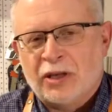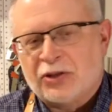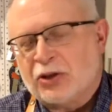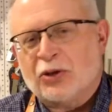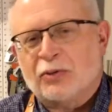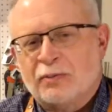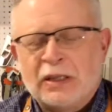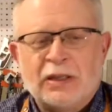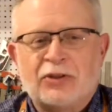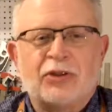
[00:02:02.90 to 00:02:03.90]
So
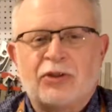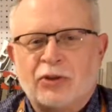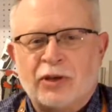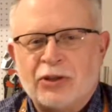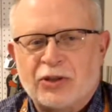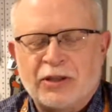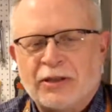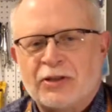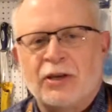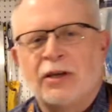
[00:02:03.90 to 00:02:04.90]
the situation
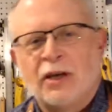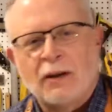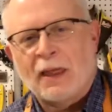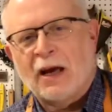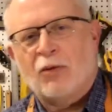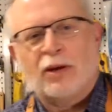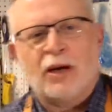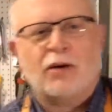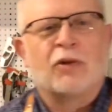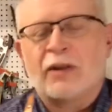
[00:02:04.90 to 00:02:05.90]
is, I went
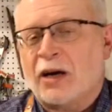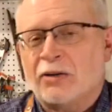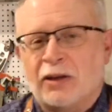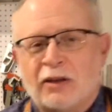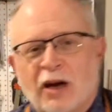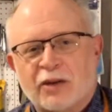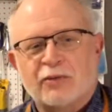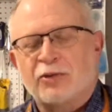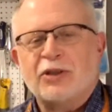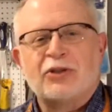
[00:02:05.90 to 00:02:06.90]
out without a lot
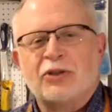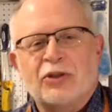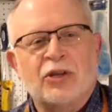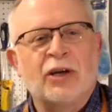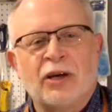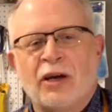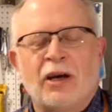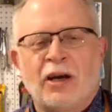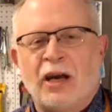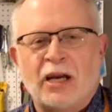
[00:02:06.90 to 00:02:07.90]
of research
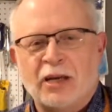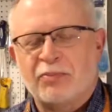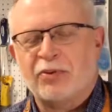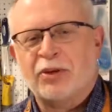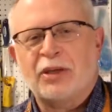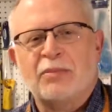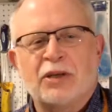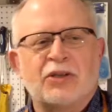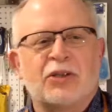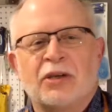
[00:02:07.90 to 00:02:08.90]
and I pretty
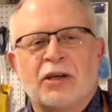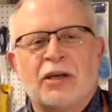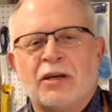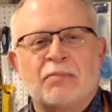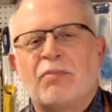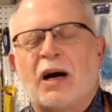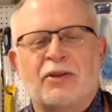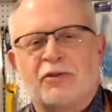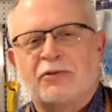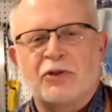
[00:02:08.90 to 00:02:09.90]
much
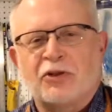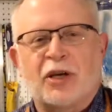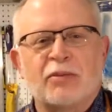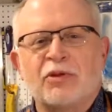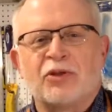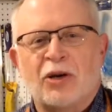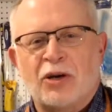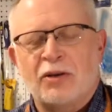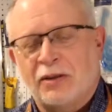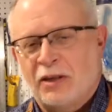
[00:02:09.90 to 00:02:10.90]
bought the first table
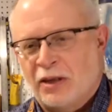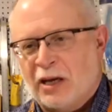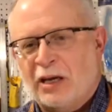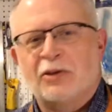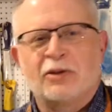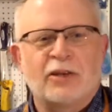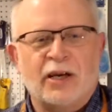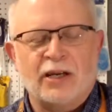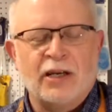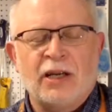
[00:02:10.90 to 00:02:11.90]
saw I looked
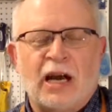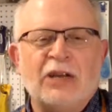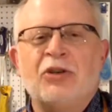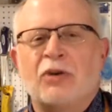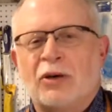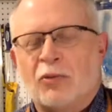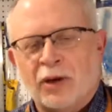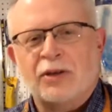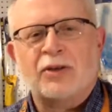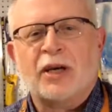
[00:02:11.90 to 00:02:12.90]
at. I knew I
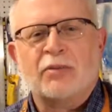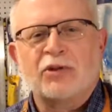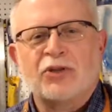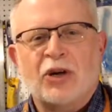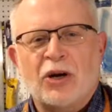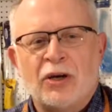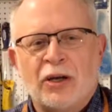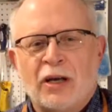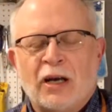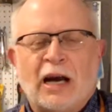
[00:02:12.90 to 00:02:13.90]
wanted a table saw.
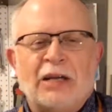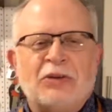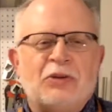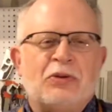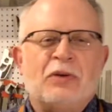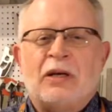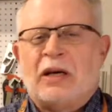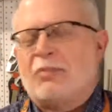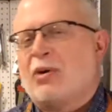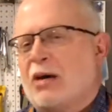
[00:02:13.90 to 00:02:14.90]
I knew
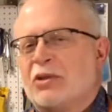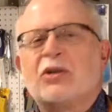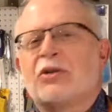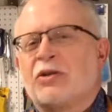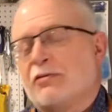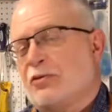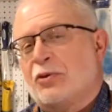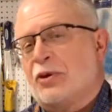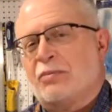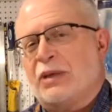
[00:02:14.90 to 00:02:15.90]
I probably couldn't
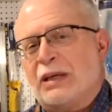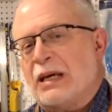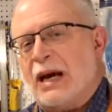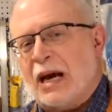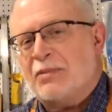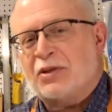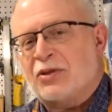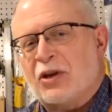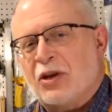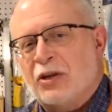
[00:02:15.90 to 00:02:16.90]
afford a big cabinet
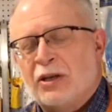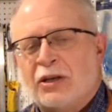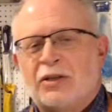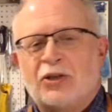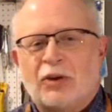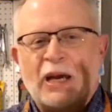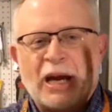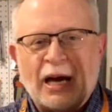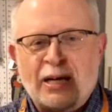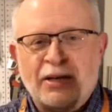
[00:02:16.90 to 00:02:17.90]
saw, so I
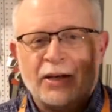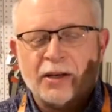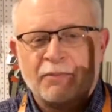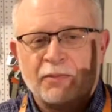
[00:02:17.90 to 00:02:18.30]
had